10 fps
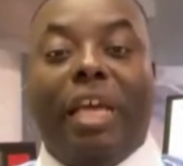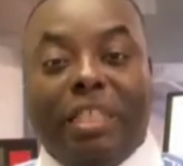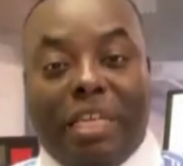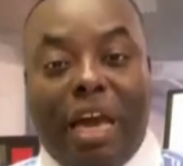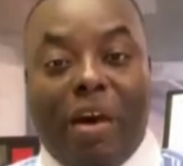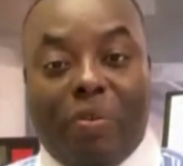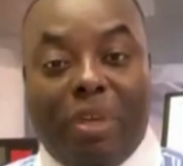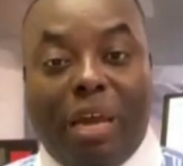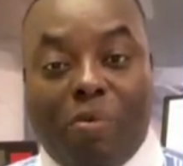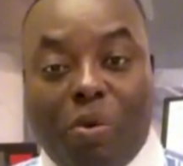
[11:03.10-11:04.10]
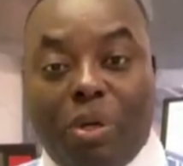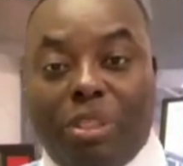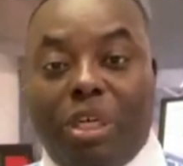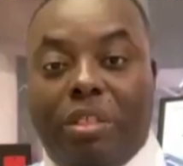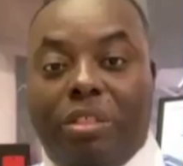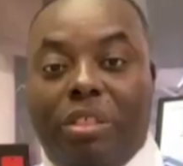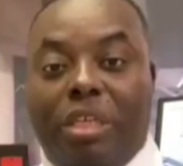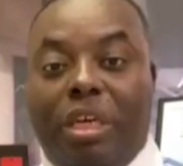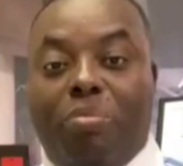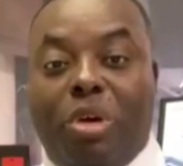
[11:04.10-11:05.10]
That's how that works under
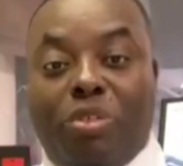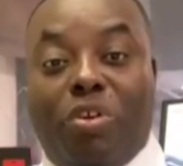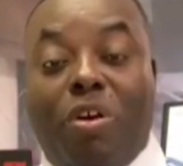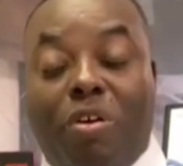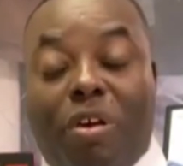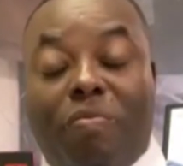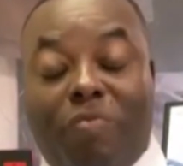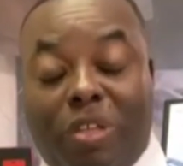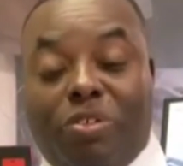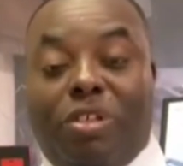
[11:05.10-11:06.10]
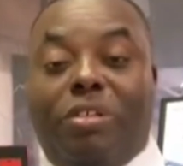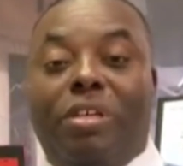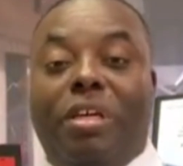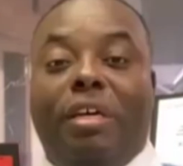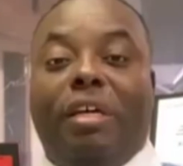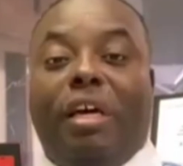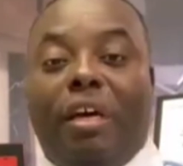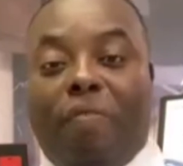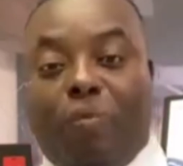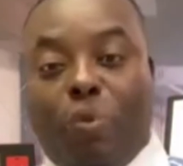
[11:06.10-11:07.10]
the Montreal Convention
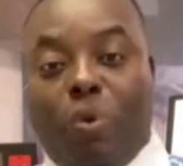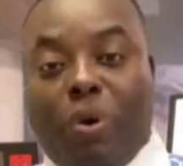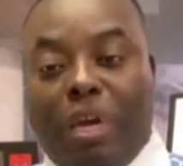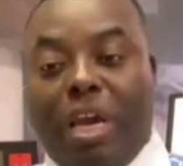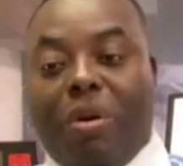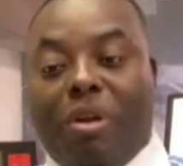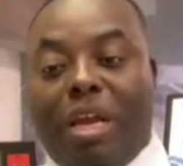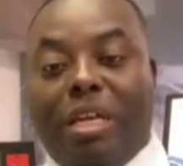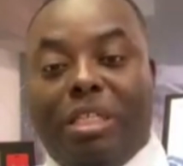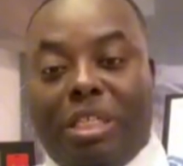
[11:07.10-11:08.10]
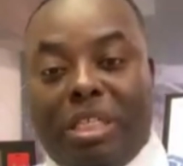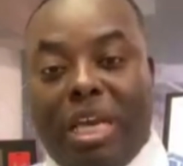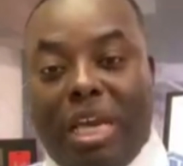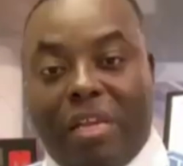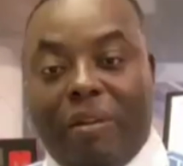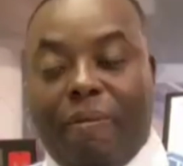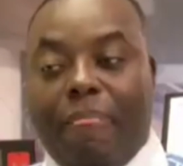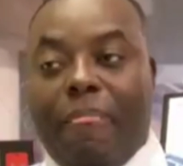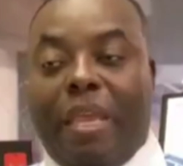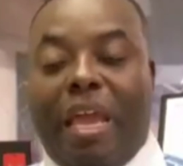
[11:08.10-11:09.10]
for airlines that
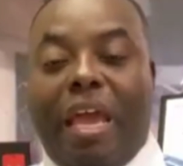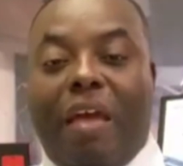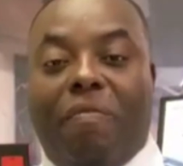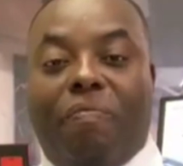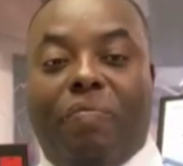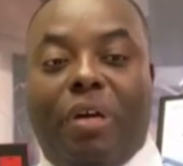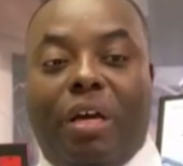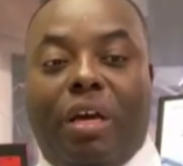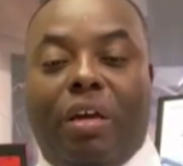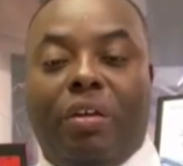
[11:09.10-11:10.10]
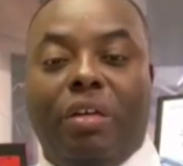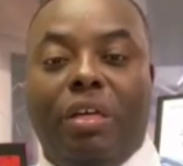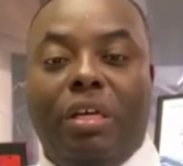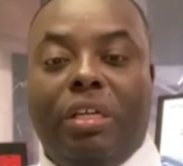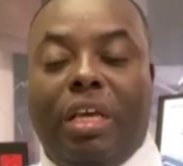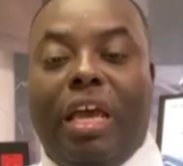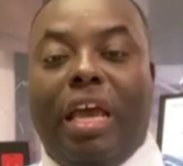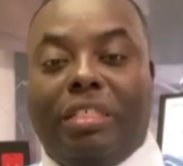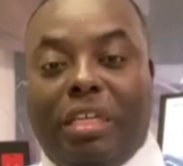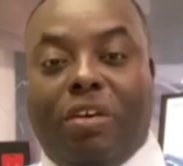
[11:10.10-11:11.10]
have that
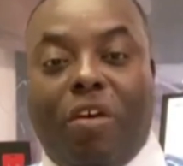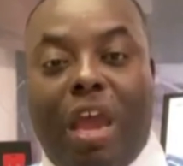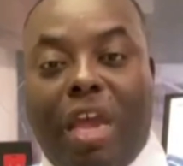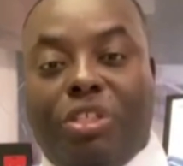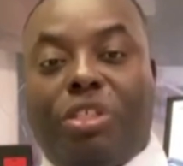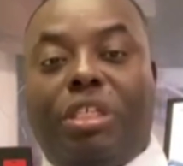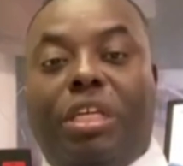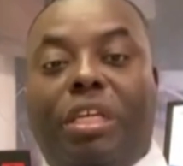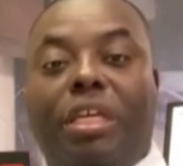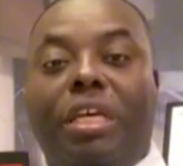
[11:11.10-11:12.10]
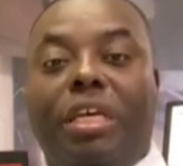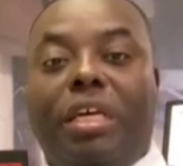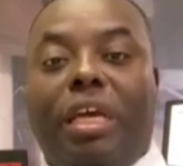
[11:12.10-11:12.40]
has a crash, and